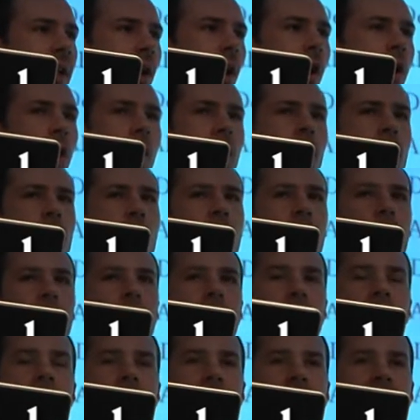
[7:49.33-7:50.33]

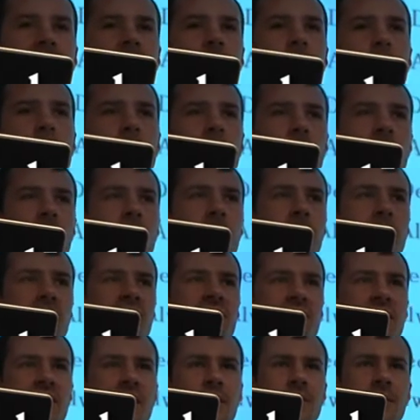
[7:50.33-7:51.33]
hardware has come out
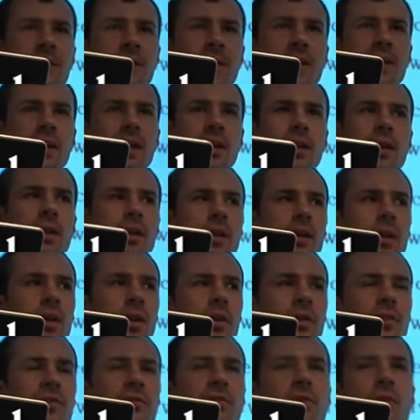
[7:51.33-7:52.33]
specifically
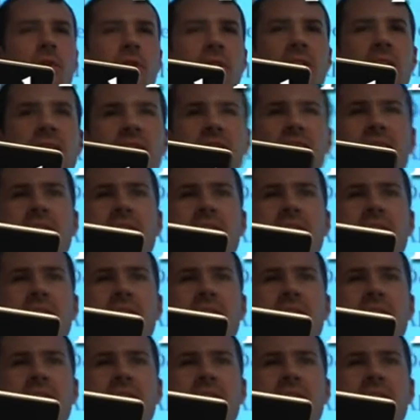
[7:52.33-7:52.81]
for this